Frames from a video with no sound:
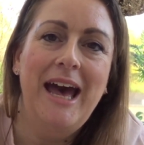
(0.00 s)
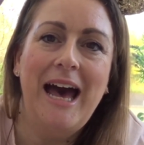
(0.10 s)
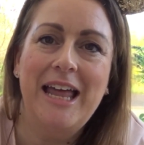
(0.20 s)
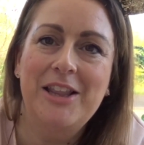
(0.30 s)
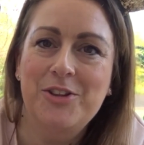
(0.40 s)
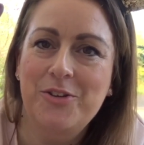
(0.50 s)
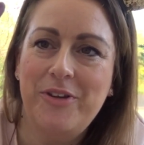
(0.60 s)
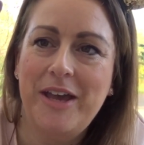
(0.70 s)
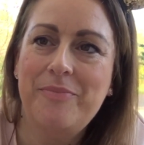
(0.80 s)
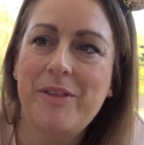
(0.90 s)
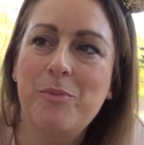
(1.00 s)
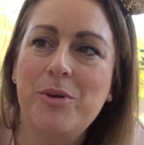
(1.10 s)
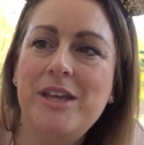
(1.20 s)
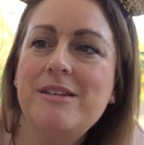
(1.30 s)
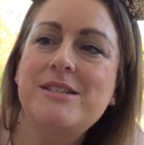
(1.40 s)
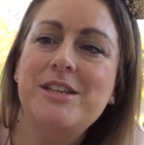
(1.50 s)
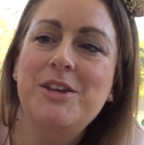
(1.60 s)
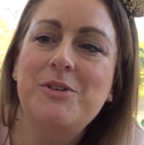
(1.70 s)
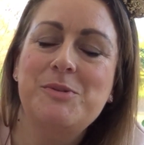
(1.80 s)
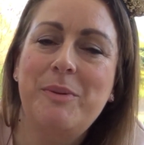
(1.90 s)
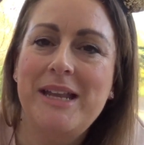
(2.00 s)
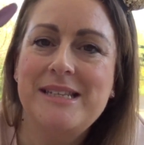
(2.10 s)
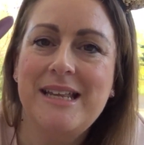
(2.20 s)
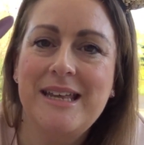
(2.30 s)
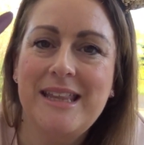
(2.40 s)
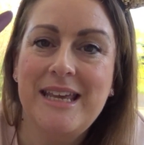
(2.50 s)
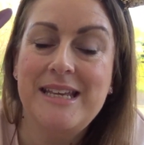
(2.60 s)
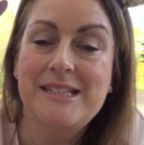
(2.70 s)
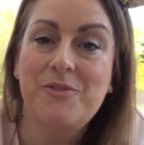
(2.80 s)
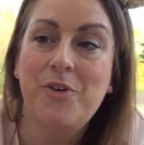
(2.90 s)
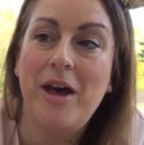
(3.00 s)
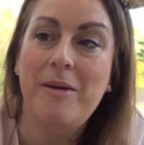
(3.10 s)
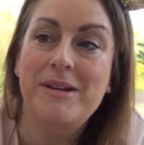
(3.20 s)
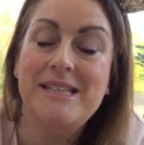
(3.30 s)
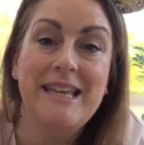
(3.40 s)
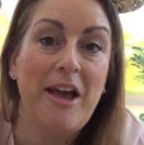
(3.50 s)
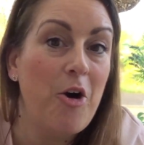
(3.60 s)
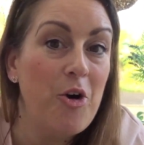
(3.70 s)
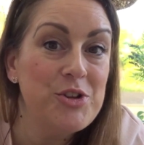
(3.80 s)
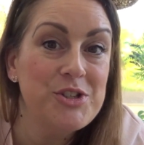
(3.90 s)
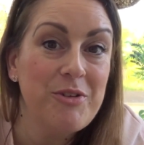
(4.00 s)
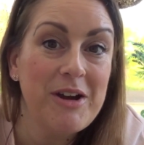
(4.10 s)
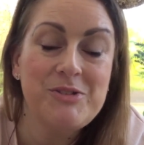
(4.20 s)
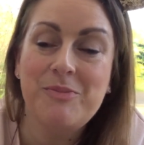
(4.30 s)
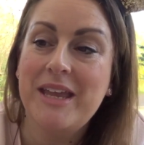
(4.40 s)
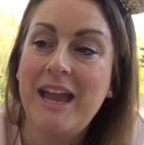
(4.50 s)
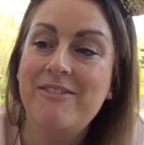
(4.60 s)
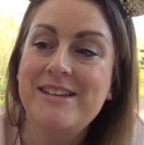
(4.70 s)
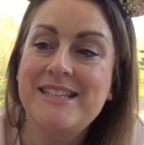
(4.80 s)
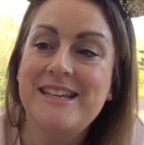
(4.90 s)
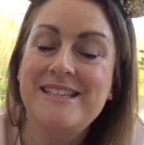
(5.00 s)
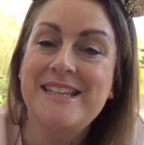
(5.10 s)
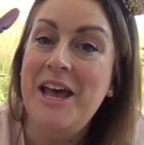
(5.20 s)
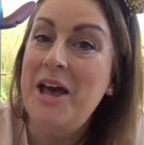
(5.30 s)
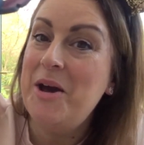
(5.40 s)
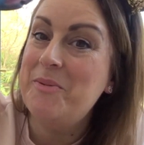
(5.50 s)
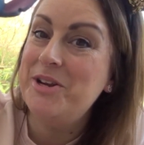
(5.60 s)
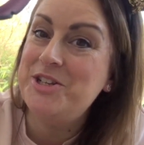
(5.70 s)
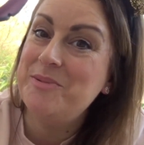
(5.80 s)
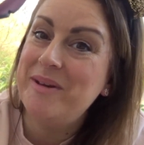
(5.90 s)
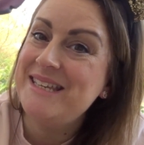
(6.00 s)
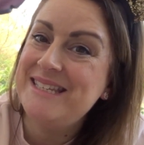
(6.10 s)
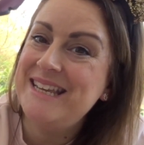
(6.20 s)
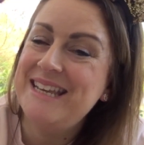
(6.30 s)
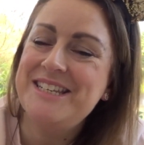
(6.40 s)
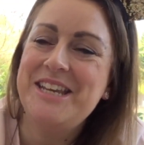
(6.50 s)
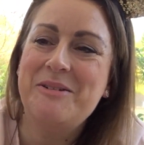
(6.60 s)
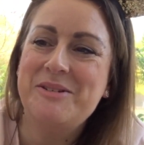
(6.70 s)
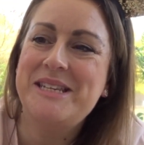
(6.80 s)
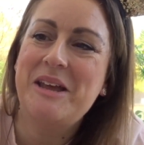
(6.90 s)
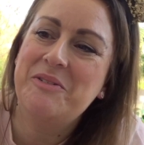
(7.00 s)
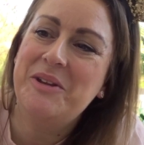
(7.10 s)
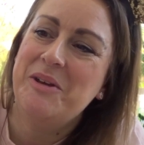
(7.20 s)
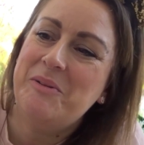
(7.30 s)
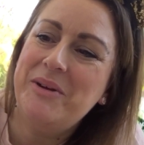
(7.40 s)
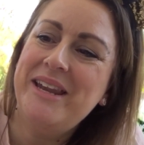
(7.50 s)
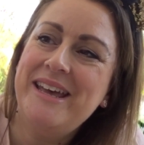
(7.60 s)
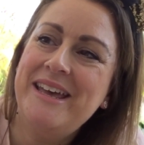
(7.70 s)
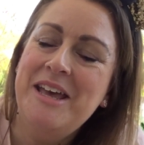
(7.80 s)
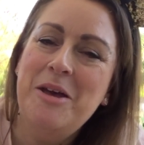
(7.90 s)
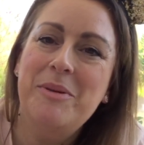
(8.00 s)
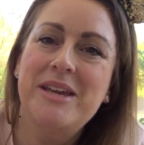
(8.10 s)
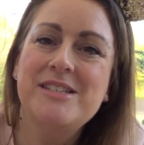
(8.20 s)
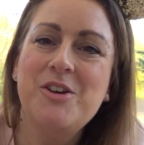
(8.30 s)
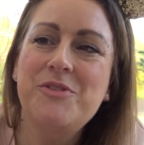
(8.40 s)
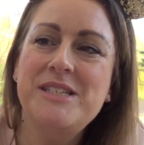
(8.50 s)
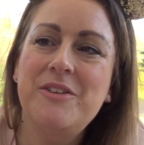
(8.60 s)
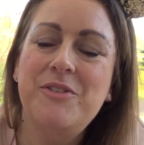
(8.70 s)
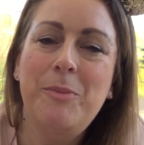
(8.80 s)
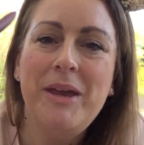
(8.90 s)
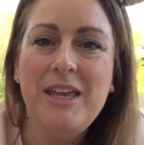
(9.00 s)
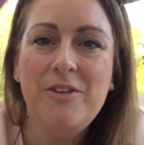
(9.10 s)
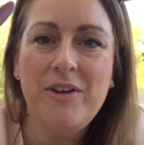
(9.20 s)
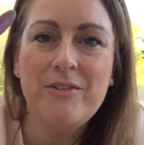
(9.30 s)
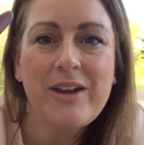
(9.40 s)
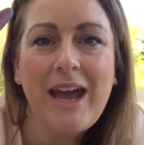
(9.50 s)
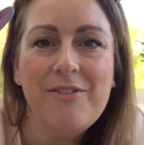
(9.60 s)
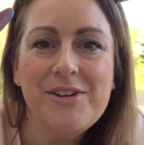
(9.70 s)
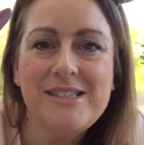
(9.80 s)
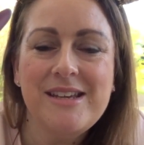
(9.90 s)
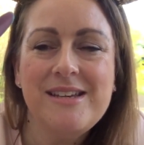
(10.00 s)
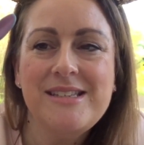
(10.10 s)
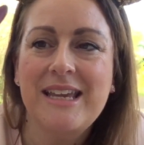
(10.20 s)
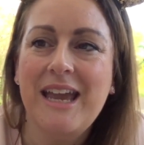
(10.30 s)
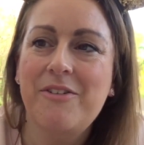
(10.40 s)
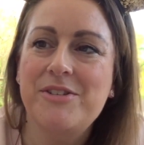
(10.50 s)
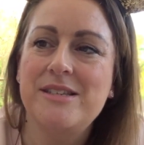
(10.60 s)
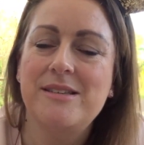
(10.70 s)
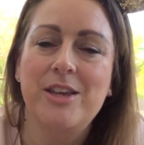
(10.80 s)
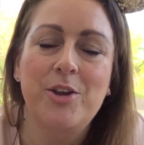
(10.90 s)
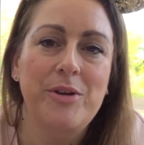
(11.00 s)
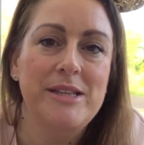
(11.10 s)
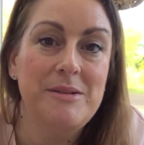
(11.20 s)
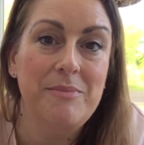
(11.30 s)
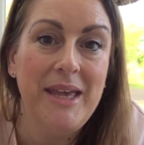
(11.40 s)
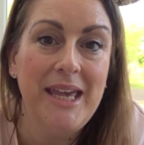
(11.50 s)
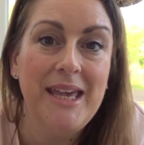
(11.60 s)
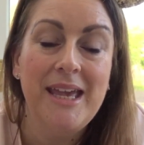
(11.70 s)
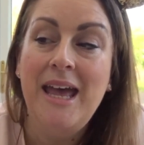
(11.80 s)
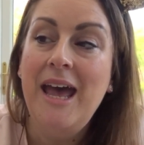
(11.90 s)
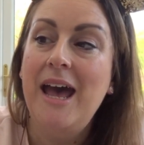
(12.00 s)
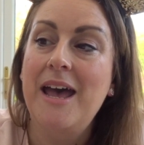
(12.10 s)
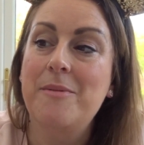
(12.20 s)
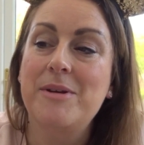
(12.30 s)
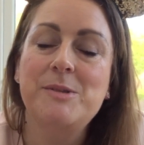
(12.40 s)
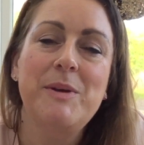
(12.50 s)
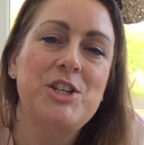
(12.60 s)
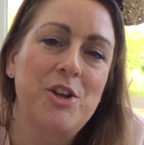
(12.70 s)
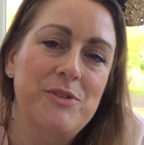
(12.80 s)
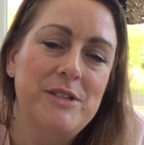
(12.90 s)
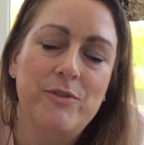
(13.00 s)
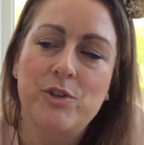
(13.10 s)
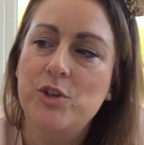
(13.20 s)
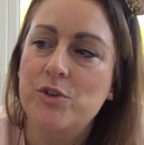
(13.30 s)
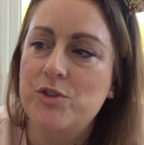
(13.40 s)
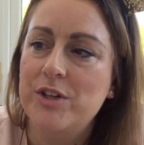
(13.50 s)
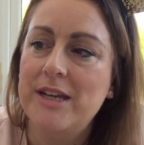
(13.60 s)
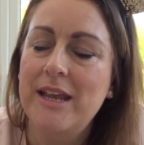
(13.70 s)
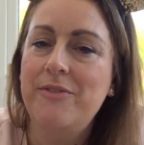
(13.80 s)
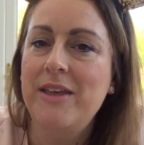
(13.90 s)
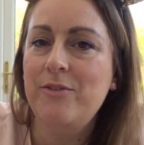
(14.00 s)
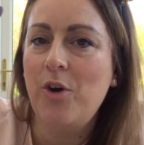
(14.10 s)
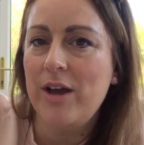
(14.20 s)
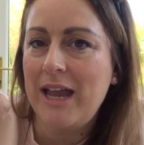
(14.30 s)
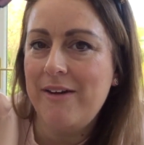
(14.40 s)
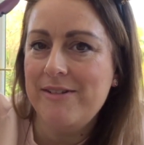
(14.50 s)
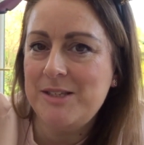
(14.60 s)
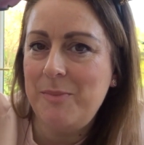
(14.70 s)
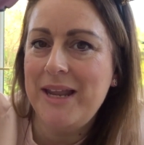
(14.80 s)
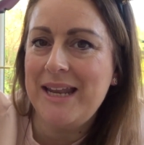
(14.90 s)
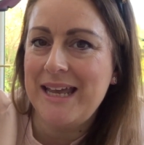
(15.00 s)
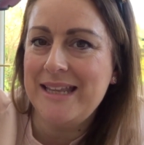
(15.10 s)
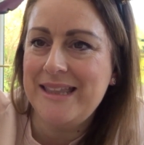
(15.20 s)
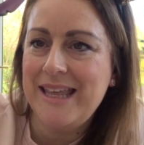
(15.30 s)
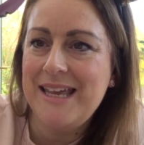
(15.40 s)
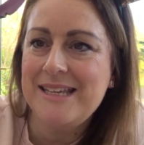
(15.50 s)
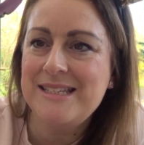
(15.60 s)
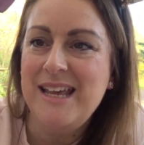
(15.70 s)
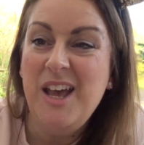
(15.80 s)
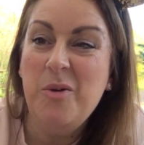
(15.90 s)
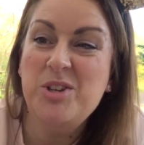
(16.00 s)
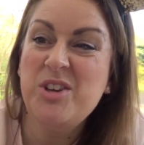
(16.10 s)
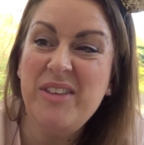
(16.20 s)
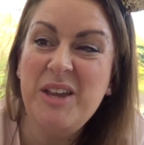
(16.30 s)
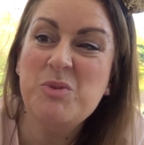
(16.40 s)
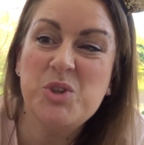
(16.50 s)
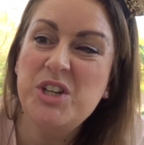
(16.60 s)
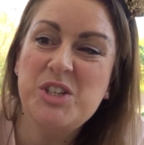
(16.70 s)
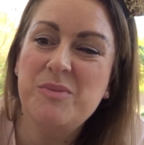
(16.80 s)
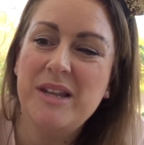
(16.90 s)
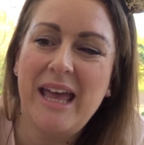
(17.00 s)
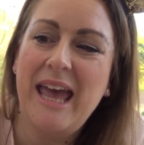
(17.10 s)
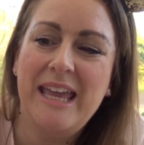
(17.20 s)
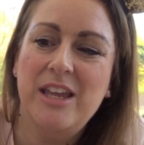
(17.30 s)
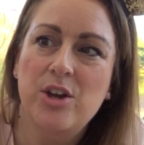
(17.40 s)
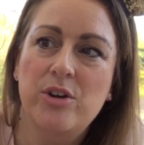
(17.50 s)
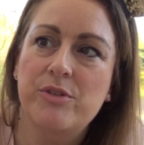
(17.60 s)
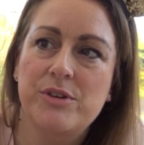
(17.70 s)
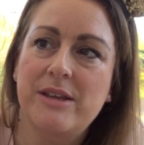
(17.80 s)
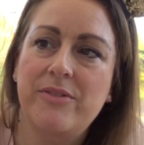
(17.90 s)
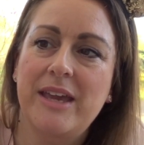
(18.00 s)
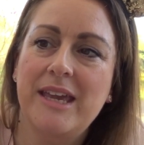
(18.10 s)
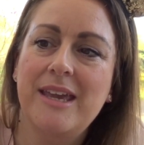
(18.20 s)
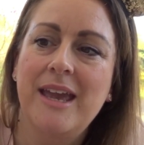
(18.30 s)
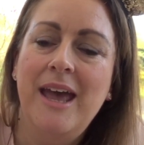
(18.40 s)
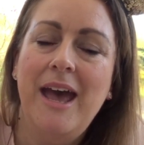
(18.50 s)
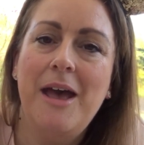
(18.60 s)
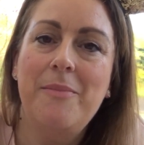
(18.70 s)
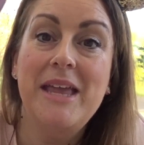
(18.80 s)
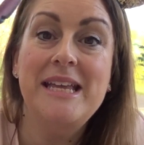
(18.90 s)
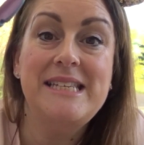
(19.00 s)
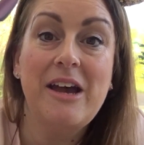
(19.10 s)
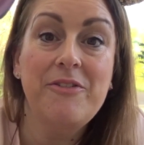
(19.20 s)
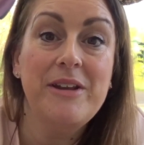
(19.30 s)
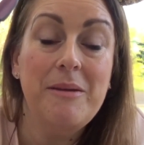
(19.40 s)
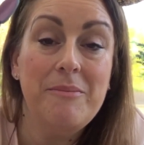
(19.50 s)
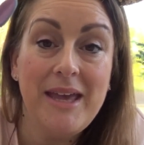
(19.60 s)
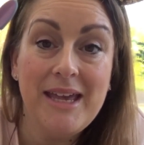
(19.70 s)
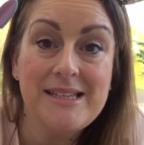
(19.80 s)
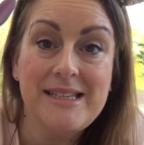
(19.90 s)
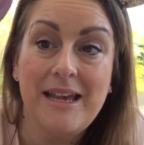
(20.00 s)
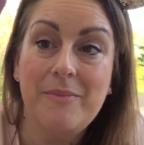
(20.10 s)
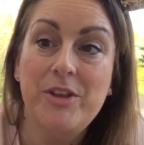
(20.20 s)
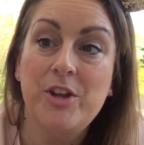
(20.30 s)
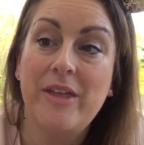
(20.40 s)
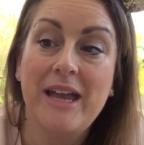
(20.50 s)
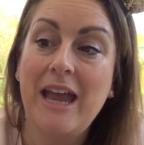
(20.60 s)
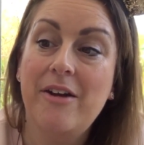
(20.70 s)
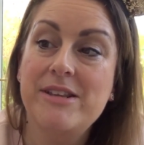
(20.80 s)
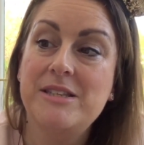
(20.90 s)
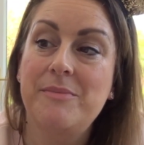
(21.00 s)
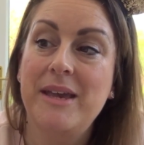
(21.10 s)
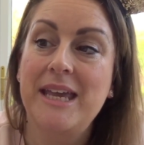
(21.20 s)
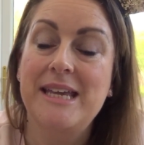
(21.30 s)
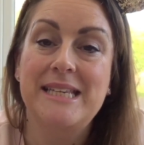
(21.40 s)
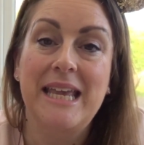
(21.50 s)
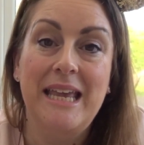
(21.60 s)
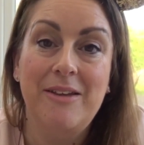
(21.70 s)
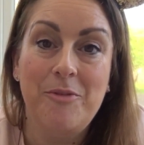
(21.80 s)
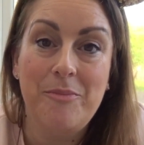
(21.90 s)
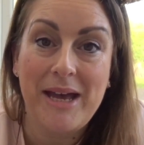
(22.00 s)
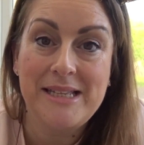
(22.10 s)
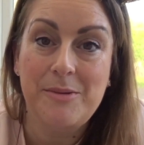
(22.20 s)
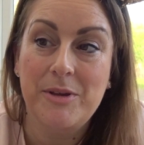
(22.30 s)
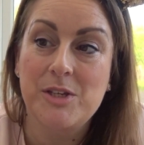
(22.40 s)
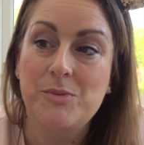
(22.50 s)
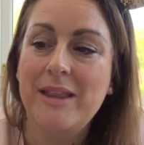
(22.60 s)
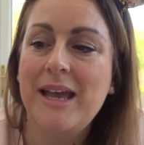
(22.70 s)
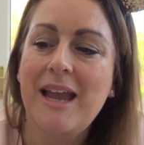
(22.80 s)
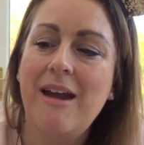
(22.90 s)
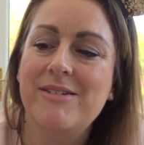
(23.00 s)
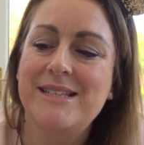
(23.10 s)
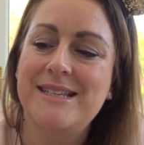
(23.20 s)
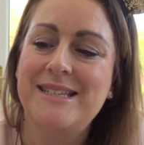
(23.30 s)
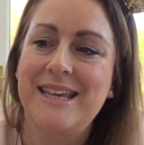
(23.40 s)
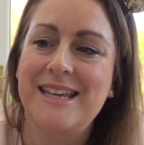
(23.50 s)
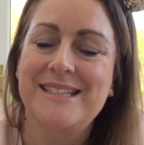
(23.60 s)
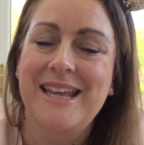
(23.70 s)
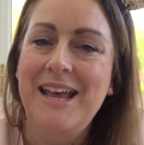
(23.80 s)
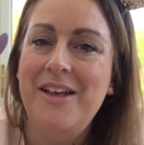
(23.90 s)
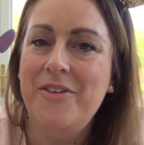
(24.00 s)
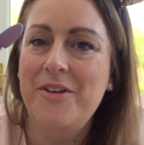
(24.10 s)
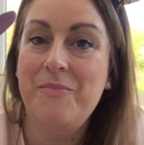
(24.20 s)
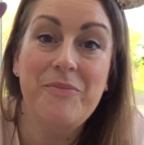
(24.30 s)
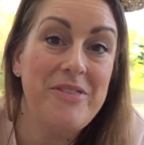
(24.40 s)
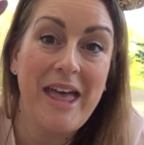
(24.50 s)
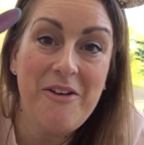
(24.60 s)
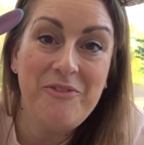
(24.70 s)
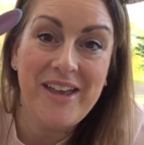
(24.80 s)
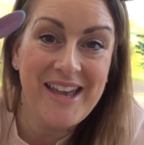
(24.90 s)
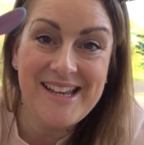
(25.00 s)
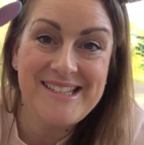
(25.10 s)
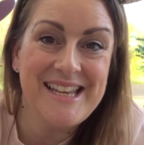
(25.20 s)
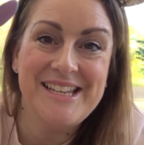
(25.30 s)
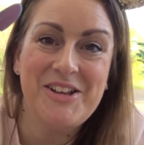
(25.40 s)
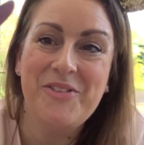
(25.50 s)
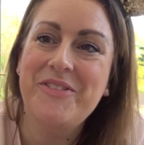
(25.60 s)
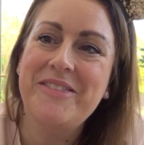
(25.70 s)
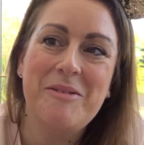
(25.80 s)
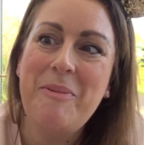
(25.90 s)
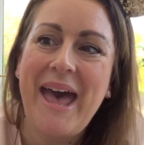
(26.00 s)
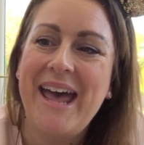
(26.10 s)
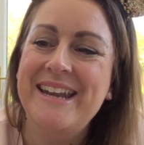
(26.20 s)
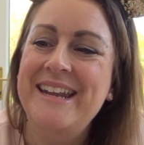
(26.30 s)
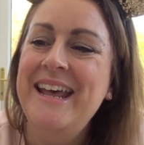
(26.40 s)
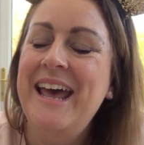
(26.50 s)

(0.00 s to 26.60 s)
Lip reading: I love it. And we used to use pens like these for Emily to get autographs from the characters, and when she met Stitch, it was definitely a winner, because obviously if you pick your favourite characters and characters that you're going to meet, especially obviously for children, if they've got a character pen like this, which I think was only something like €8, I think, it definitely makes it, you know, that character mate is even better, because when that character sees that their face is on the pen,